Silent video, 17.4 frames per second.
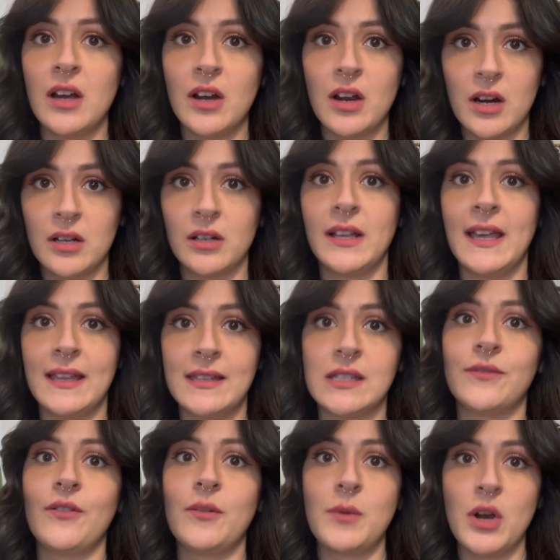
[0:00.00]
our kits
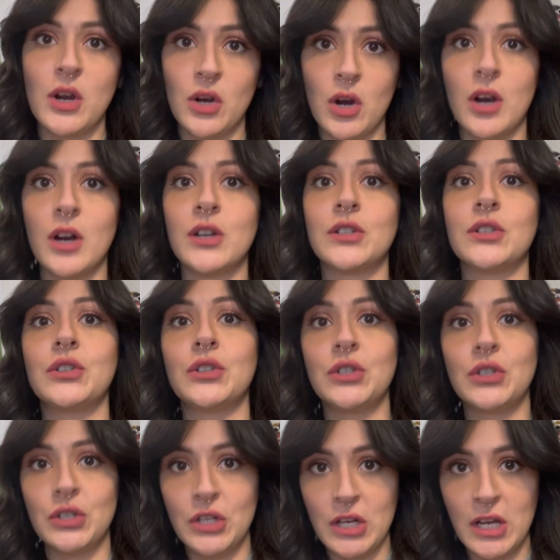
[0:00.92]
from our cars
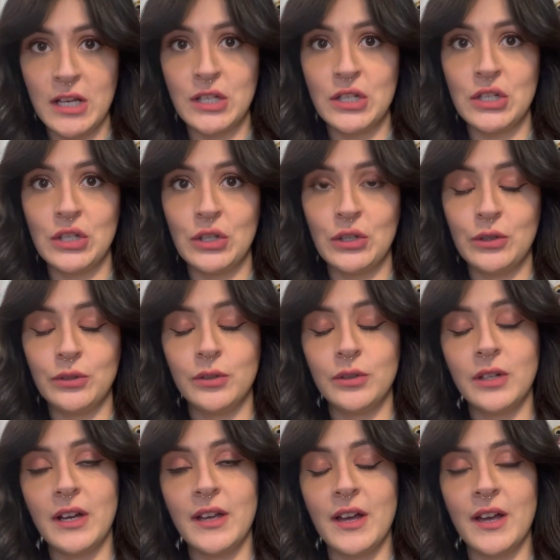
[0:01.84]
into